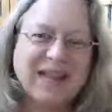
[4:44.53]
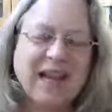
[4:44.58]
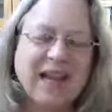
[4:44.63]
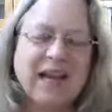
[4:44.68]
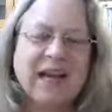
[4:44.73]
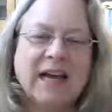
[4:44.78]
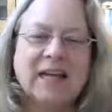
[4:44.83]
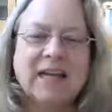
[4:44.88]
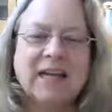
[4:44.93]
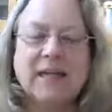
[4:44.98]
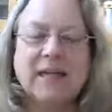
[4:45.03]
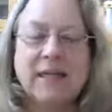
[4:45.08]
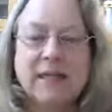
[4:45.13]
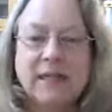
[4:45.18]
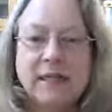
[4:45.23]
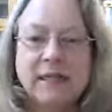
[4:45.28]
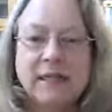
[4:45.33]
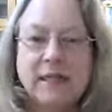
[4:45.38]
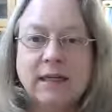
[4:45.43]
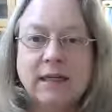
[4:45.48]
and
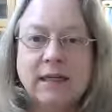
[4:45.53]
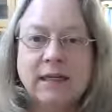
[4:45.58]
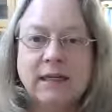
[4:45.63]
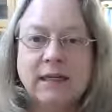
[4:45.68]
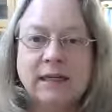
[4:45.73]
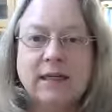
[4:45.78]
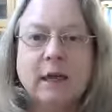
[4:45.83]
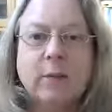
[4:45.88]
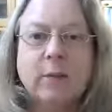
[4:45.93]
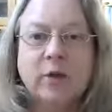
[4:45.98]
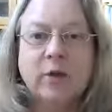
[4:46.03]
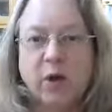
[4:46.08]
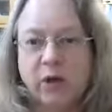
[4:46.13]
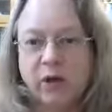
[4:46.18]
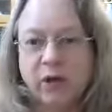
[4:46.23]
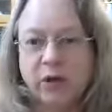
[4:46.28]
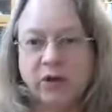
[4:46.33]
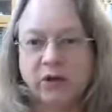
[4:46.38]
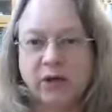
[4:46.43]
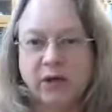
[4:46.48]
some
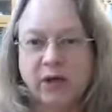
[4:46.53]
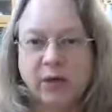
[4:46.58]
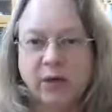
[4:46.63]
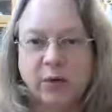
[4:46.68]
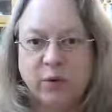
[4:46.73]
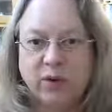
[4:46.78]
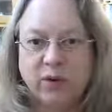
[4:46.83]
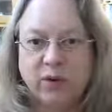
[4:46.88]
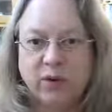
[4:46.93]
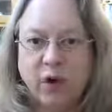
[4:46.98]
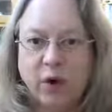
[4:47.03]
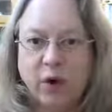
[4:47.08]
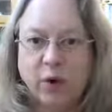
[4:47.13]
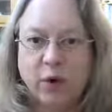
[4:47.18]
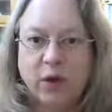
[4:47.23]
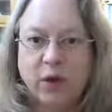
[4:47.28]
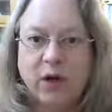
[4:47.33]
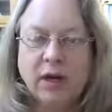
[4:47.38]
knowledge of where you want to go.